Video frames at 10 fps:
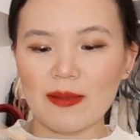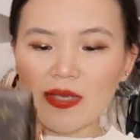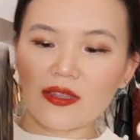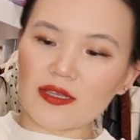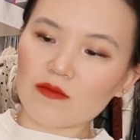I
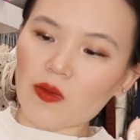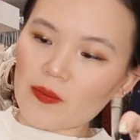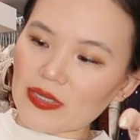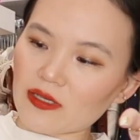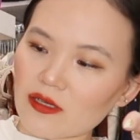mean, this
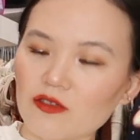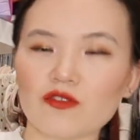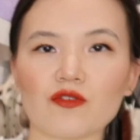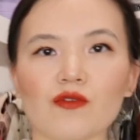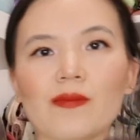probably does
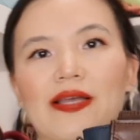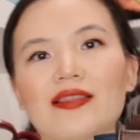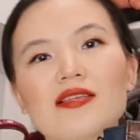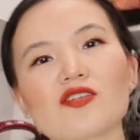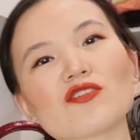too, but
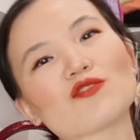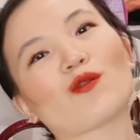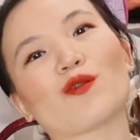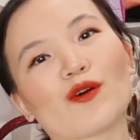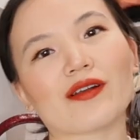this just
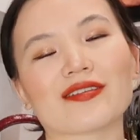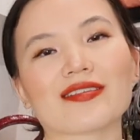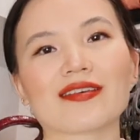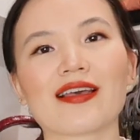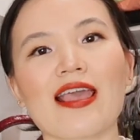
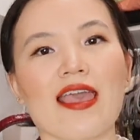looks,